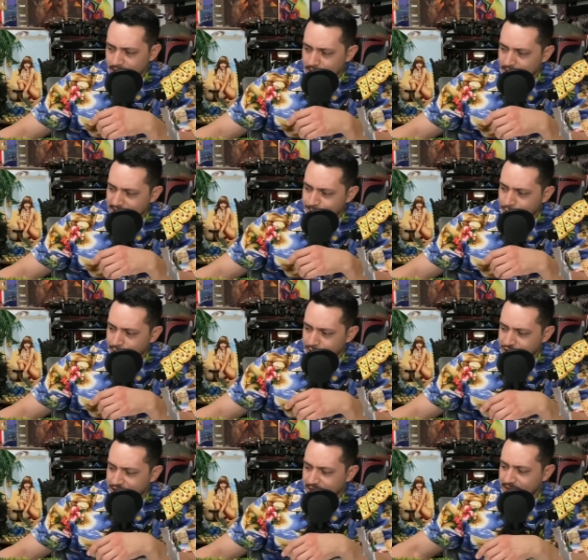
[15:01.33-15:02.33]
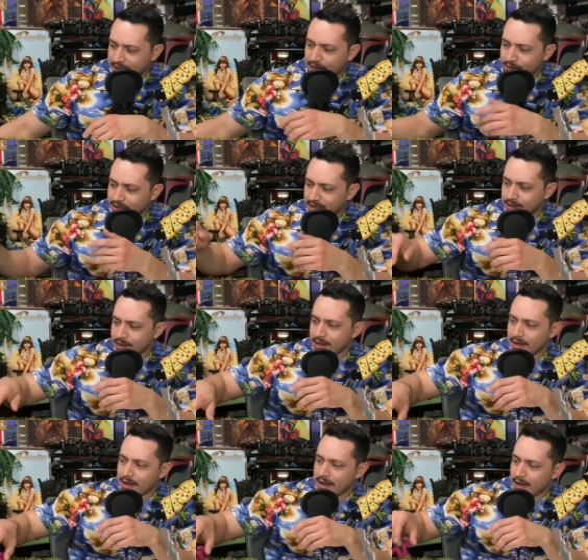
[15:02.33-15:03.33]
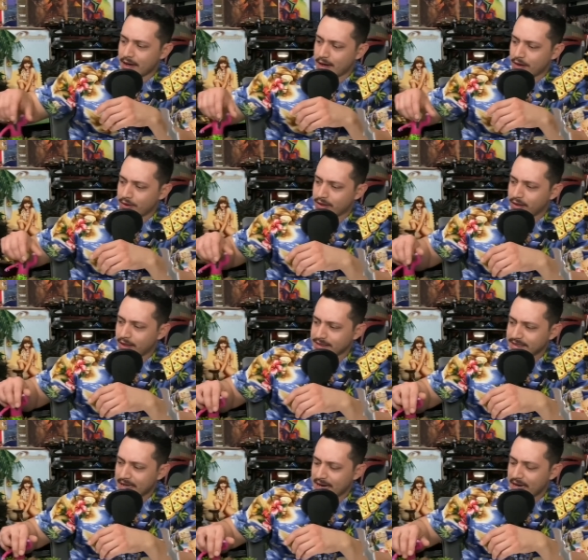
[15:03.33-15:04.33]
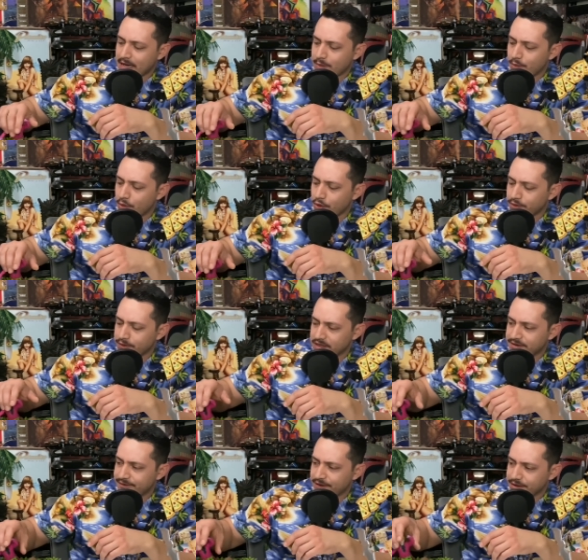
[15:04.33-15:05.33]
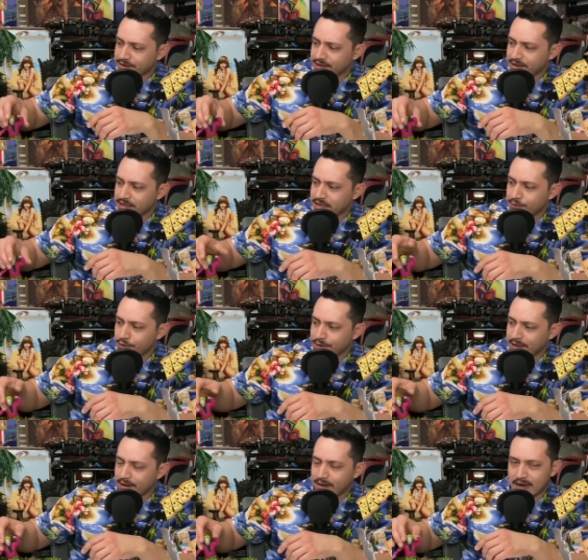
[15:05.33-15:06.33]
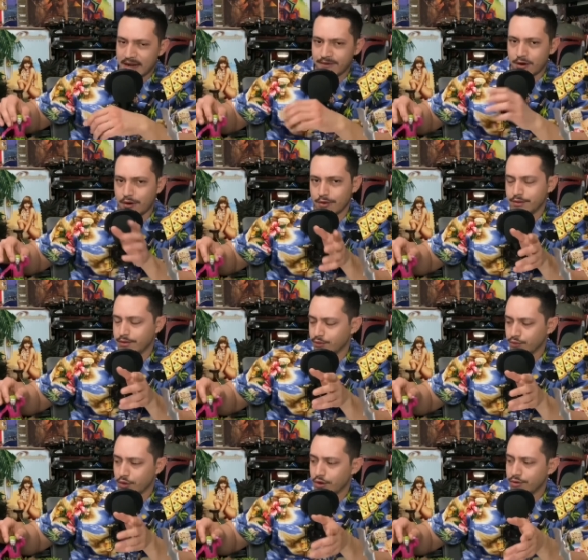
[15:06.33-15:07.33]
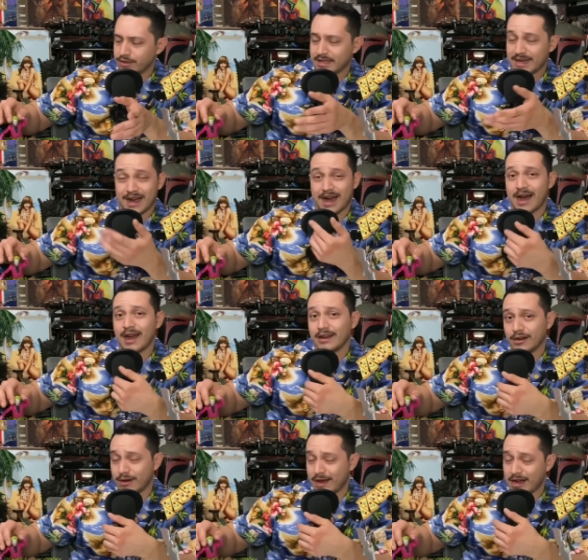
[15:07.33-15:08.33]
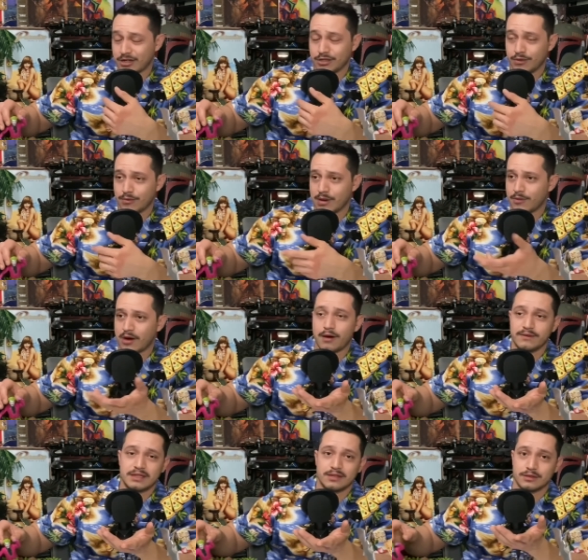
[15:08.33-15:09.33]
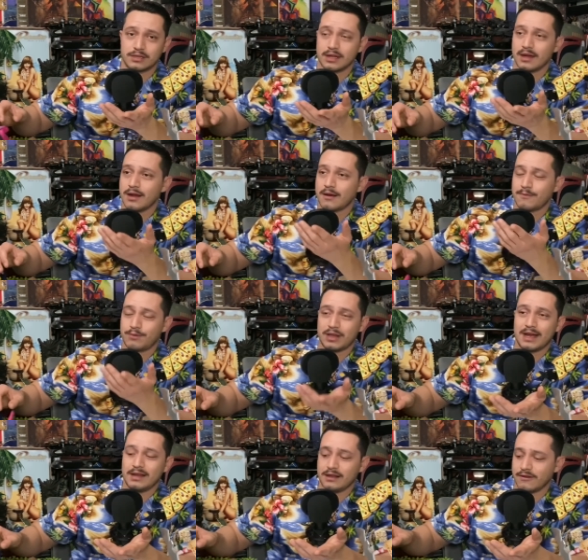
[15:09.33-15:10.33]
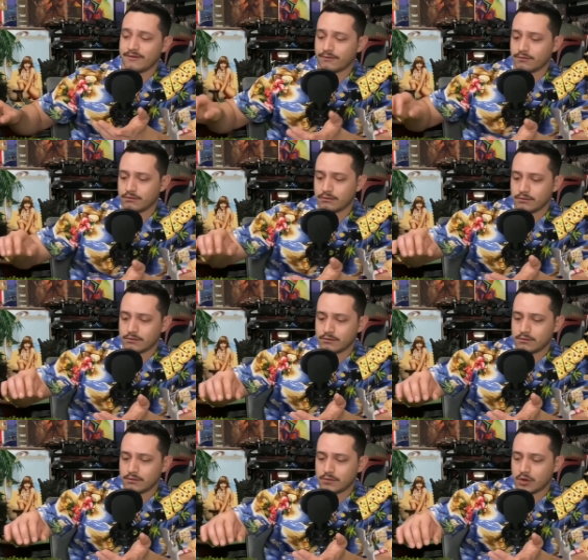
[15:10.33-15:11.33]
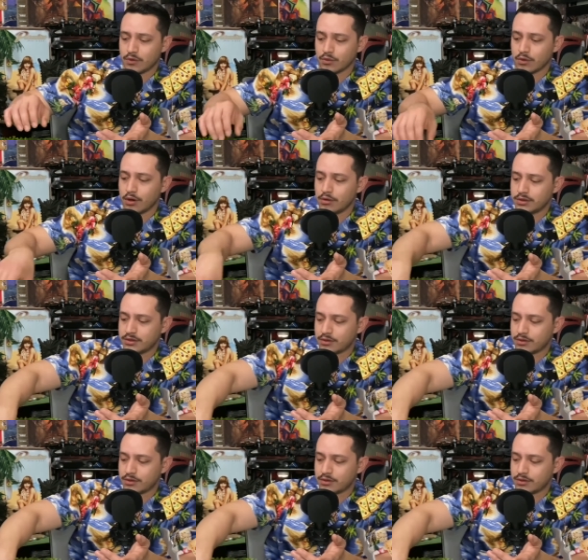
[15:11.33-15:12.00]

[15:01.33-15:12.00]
that's pretty much it. I don't think I'll collect any more of these figures at this point now that I have all the rogues that I actually remember. Obviously, there's plenty of rogues